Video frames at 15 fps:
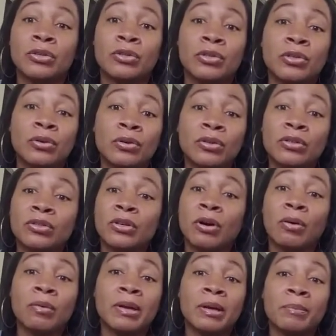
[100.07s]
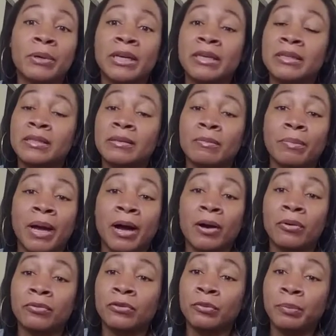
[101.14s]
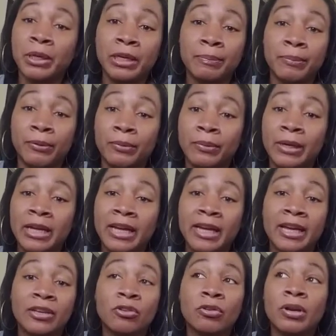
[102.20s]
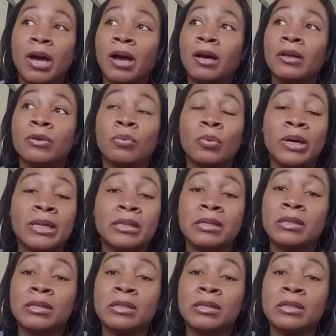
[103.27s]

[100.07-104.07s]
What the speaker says: you're going up against some powerful people and you're not going to win.